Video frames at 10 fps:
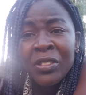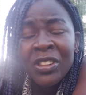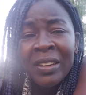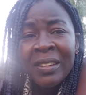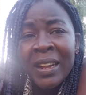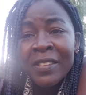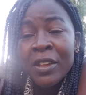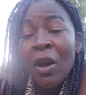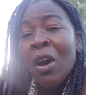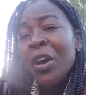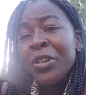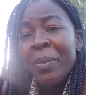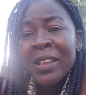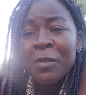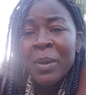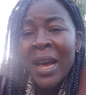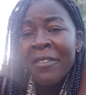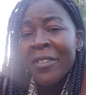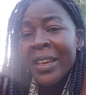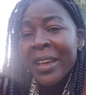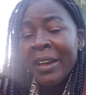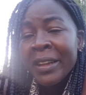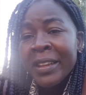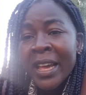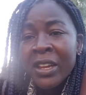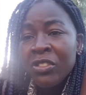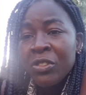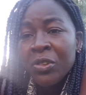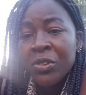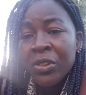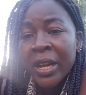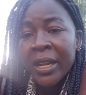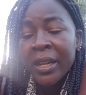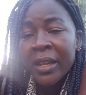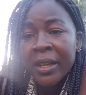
Generalizing, oh, you must be having 10 children.